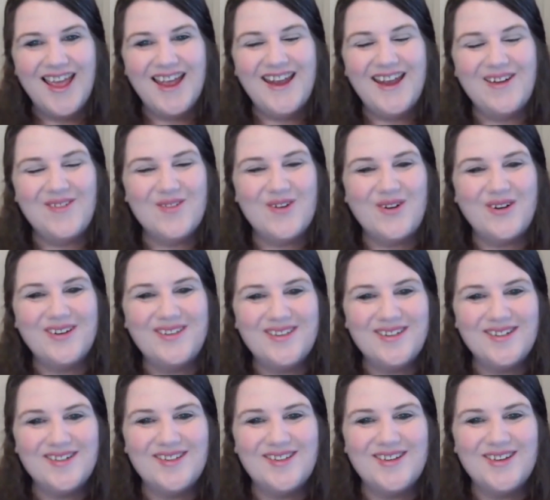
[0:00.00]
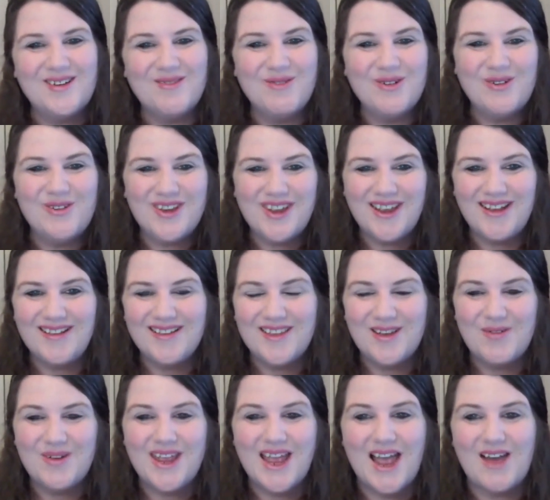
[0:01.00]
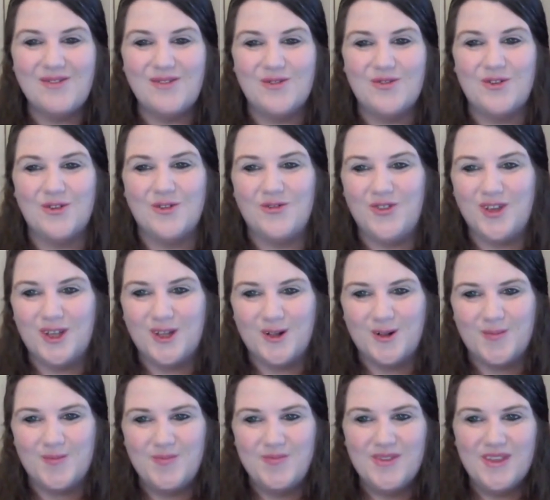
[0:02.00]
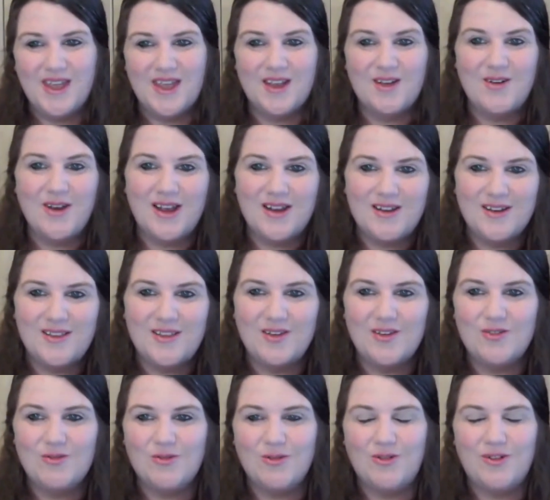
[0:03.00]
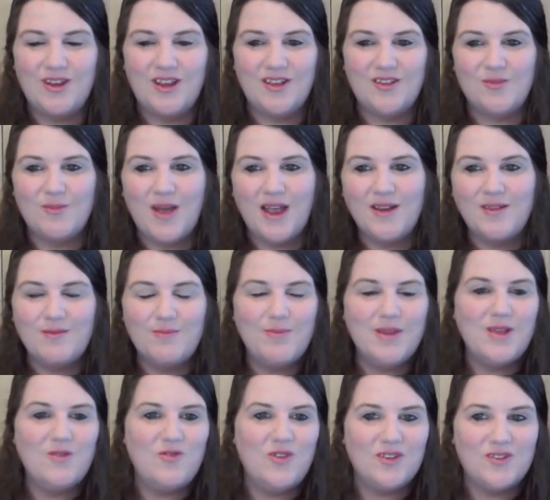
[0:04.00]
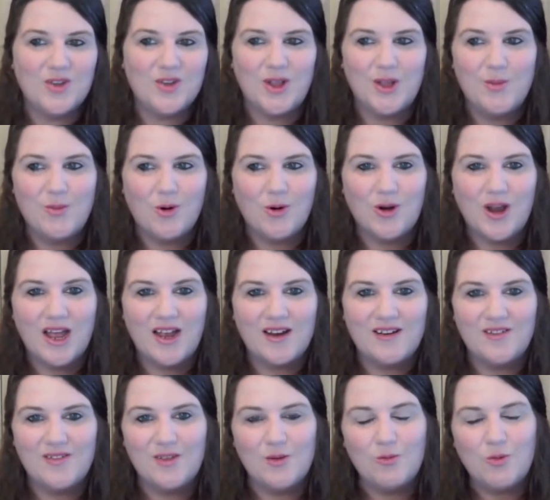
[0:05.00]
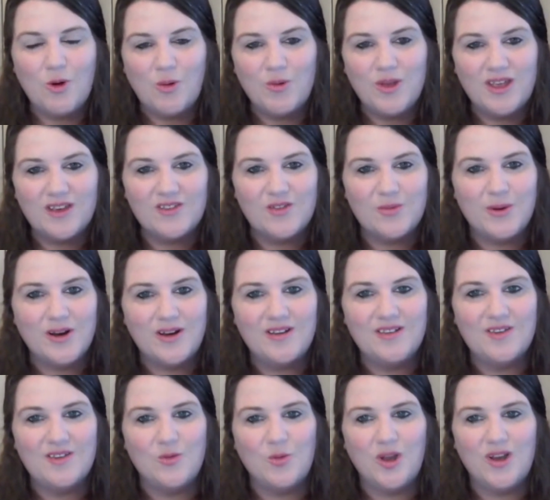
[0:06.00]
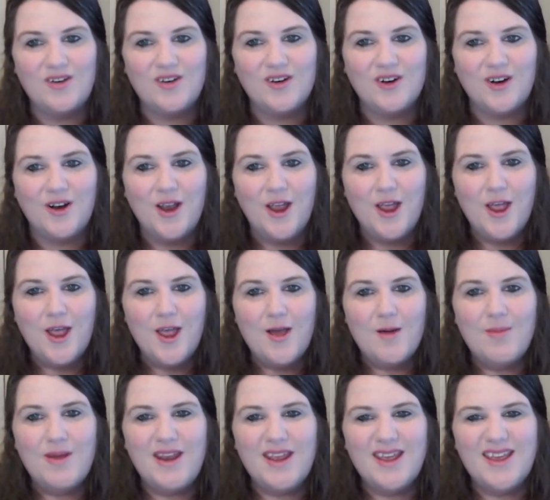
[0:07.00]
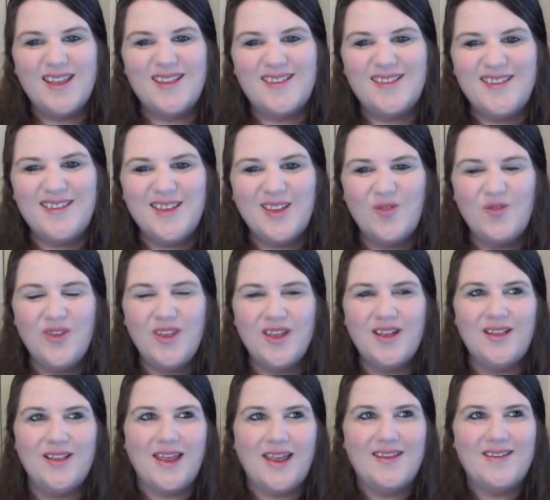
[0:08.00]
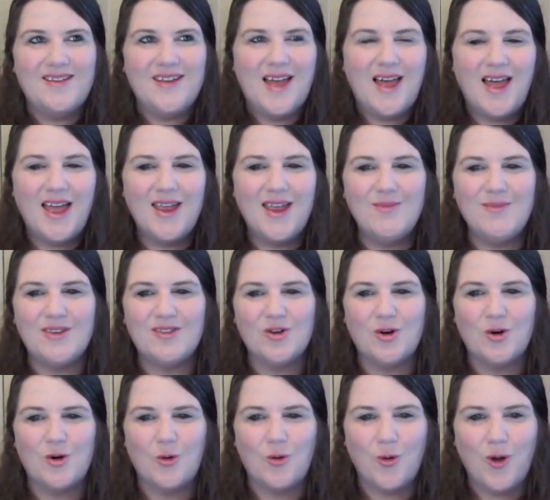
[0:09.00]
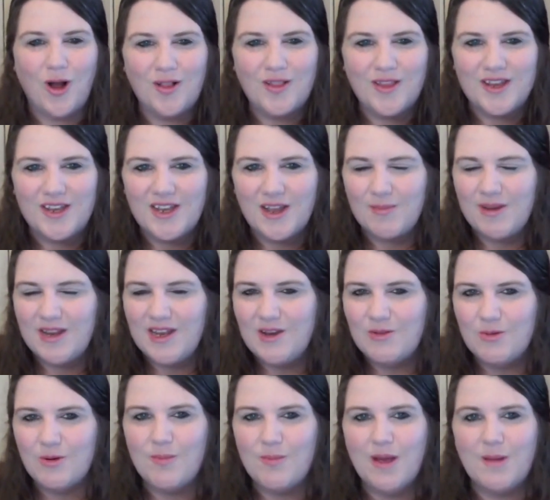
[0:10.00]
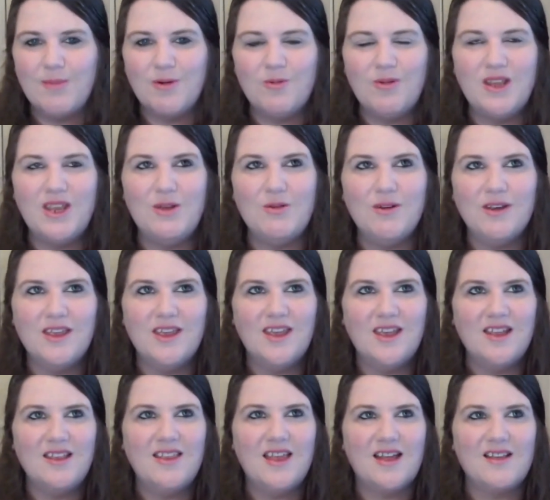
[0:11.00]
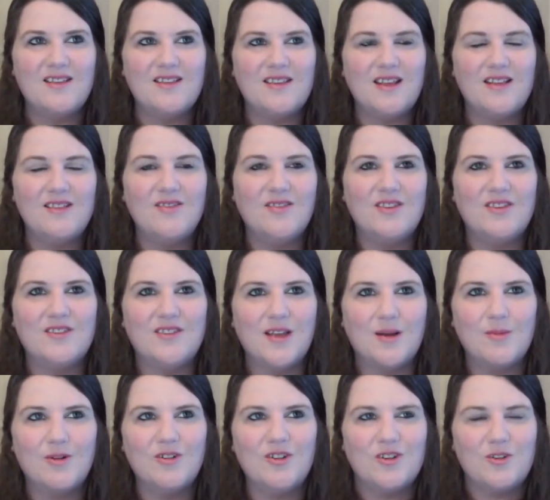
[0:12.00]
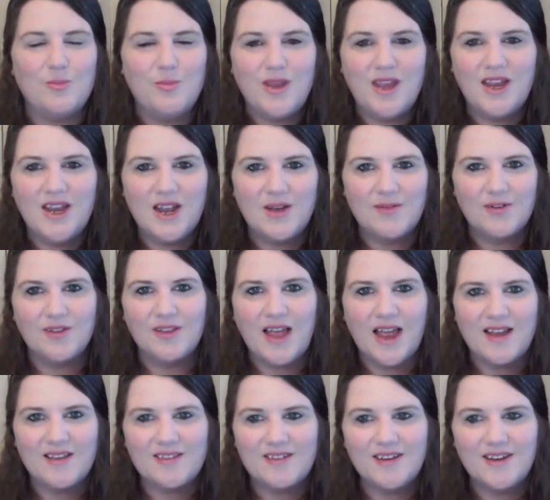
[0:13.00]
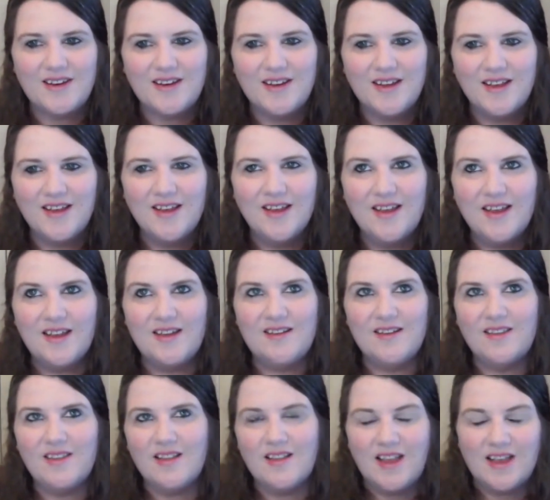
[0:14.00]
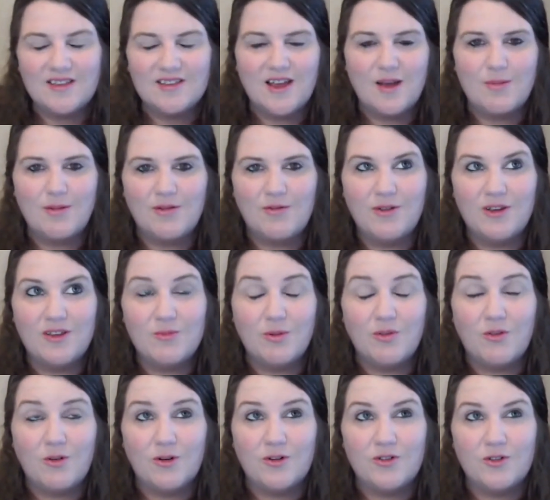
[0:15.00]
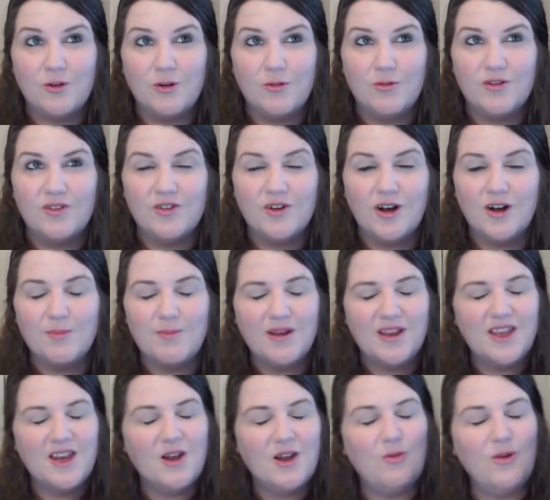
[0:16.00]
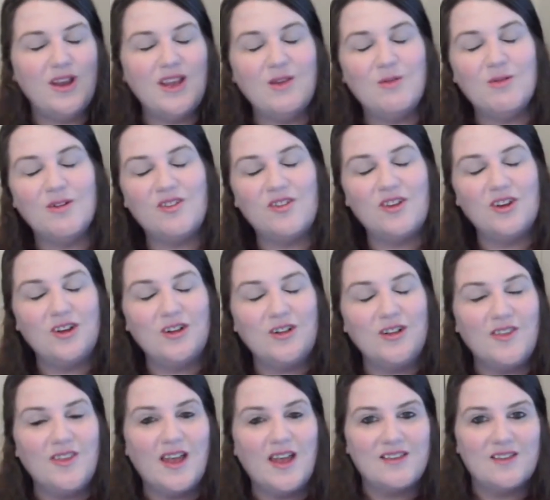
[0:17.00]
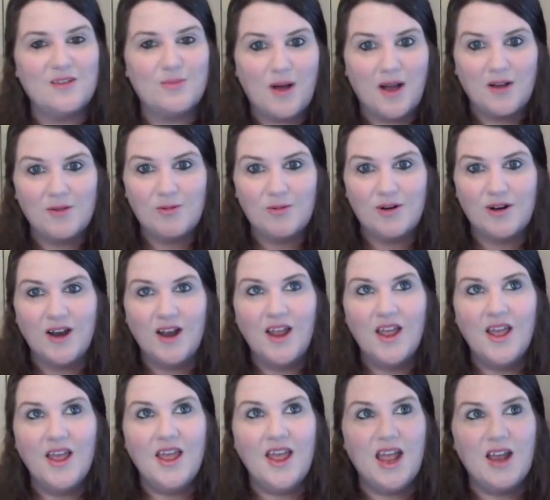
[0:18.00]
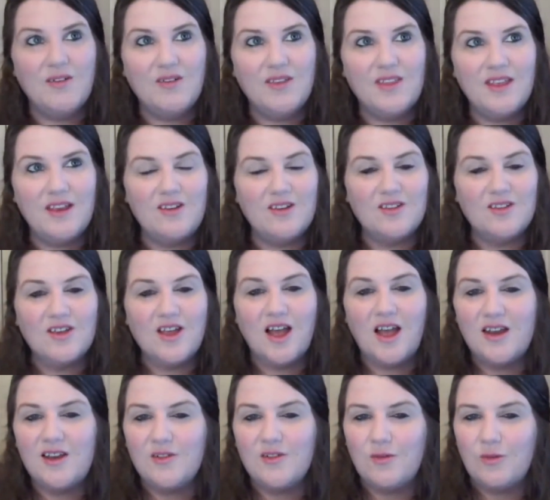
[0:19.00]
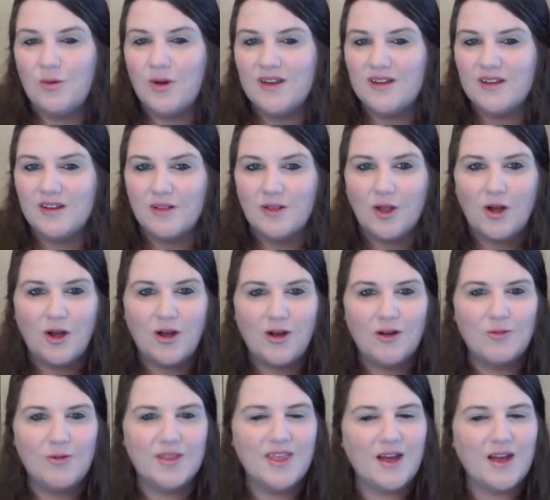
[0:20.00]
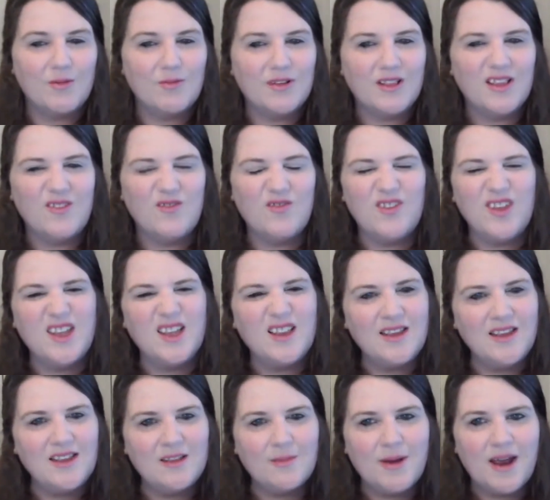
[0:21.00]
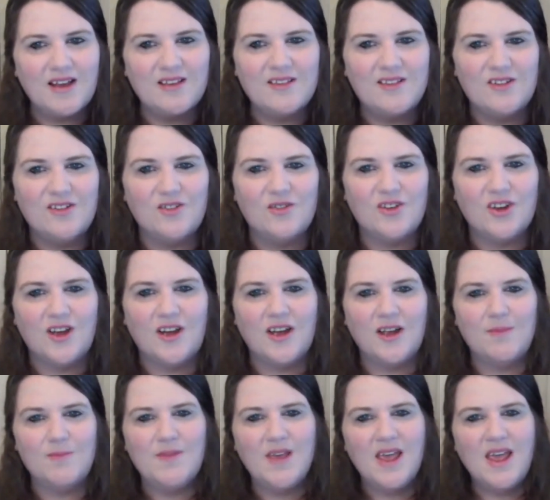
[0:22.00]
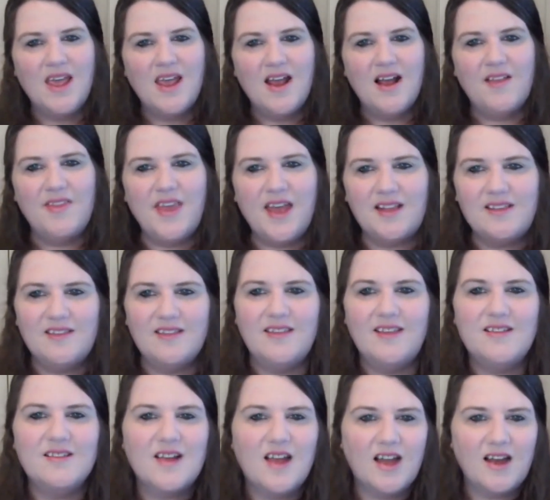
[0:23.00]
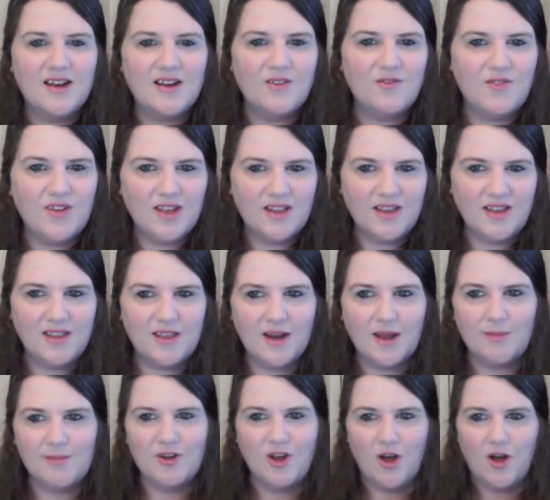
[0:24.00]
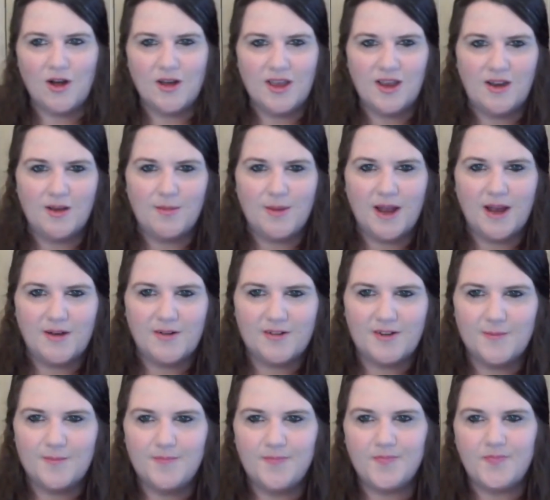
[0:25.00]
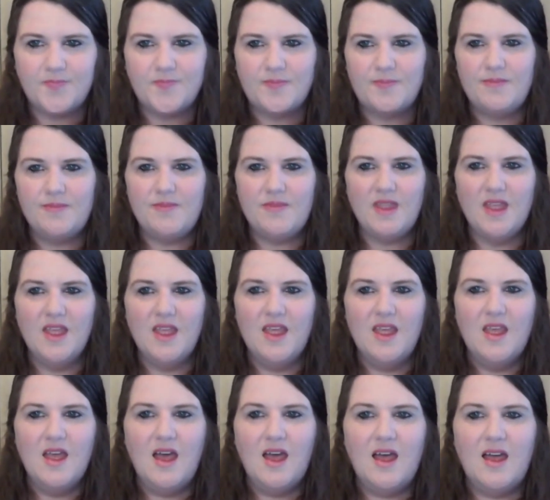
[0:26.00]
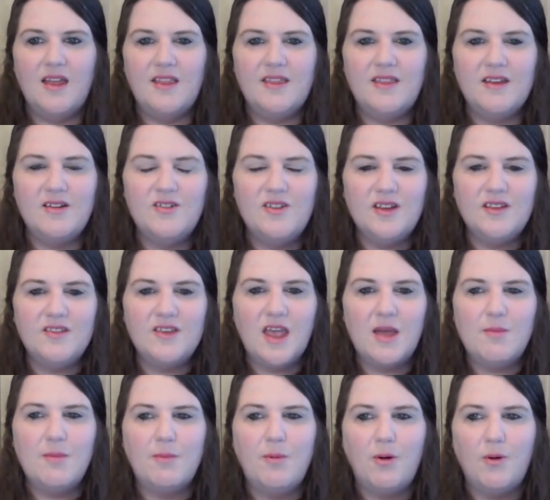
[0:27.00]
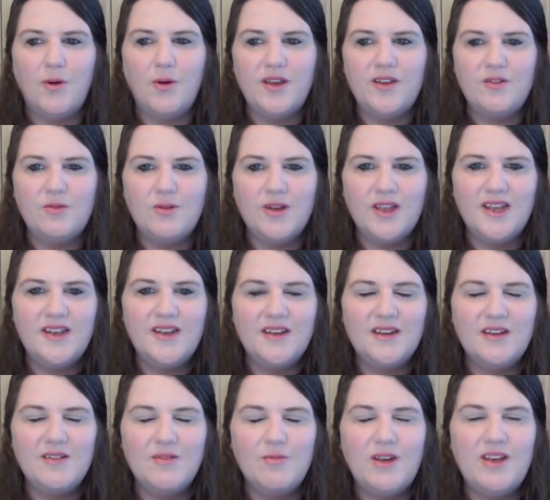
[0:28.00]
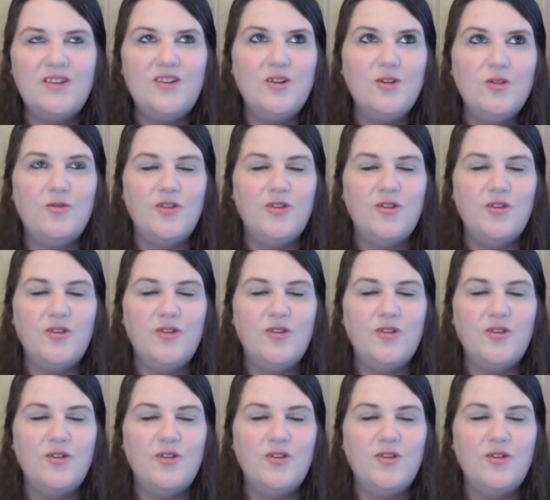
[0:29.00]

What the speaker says: Now, of course, there's still routines that we have to fulfill. And granted, those routines might be physically more active than what we experience in winter, but it can still feel like time is crawling. I mean, you remember when you were a kid, that sense of summer just being everlasting until the last couple of weeks before school restarted. But, you know, when you were still in that spot where everything just kind of went along without really feeling the passage of time, that's this kind of feeling that I'm talking about. There does come a point when we do